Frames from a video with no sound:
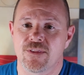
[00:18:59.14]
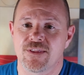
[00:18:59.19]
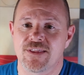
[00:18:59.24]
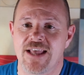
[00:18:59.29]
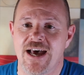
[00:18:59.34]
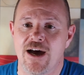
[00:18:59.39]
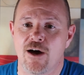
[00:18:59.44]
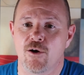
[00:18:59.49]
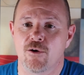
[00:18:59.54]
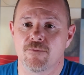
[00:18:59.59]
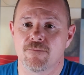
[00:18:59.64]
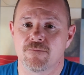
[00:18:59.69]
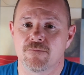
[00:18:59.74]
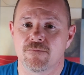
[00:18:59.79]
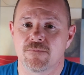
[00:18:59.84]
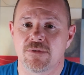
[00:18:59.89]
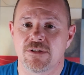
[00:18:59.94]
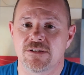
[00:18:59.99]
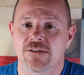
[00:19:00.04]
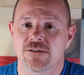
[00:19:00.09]
Now,
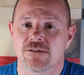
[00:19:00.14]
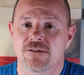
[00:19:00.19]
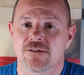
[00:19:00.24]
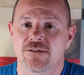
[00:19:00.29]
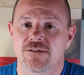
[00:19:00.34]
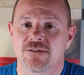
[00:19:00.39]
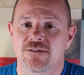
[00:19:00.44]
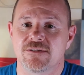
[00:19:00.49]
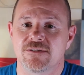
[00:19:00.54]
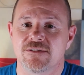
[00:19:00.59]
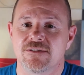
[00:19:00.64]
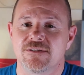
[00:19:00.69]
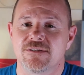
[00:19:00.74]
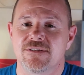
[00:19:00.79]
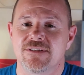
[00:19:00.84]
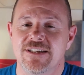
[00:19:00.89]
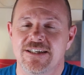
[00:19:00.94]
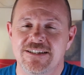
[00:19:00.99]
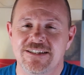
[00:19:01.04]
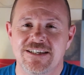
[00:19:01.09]

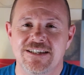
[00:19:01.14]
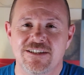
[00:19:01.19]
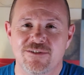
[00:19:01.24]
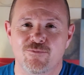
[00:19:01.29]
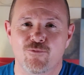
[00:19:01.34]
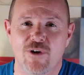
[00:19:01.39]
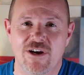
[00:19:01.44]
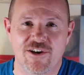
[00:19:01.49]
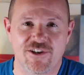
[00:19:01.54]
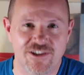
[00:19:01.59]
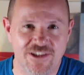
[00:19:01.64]
this is where